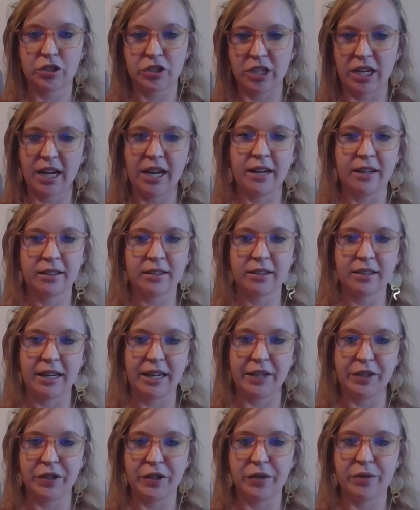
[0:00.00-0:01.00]
Check,
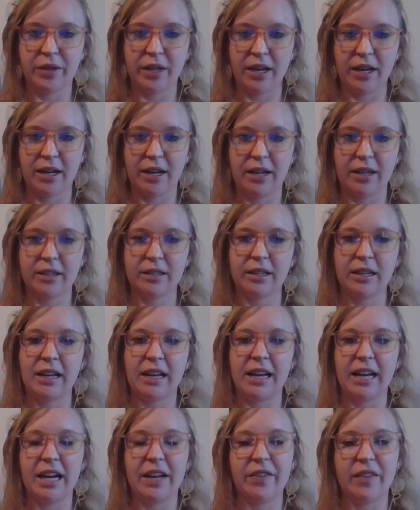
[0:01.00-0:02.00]
I know that.
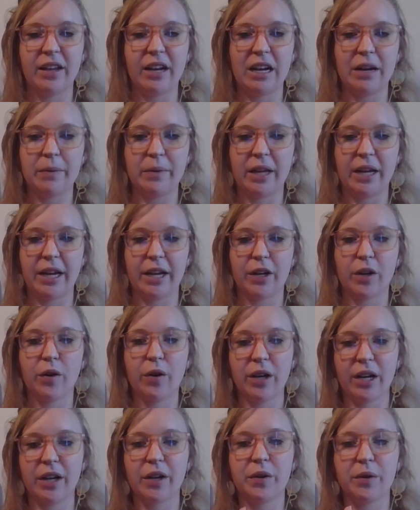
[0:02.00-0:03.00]
And then I'm like,
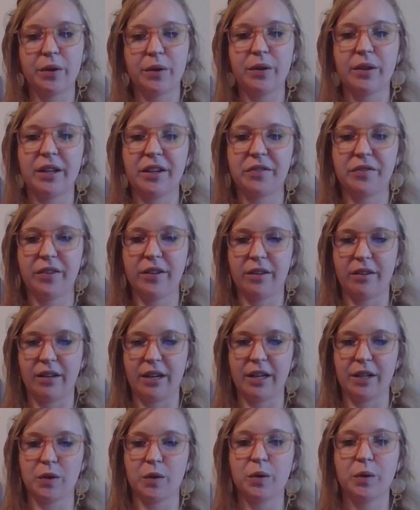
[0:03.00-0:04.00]
okay, who do they feel
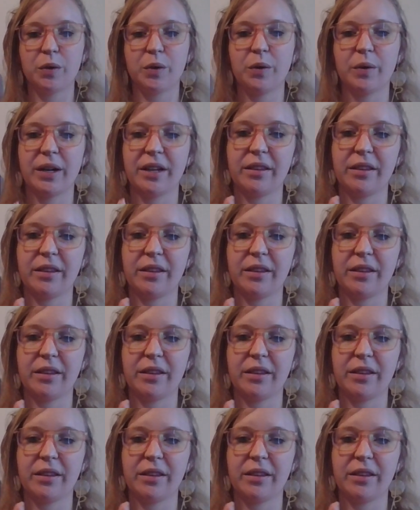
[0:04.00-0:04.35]
like? Who do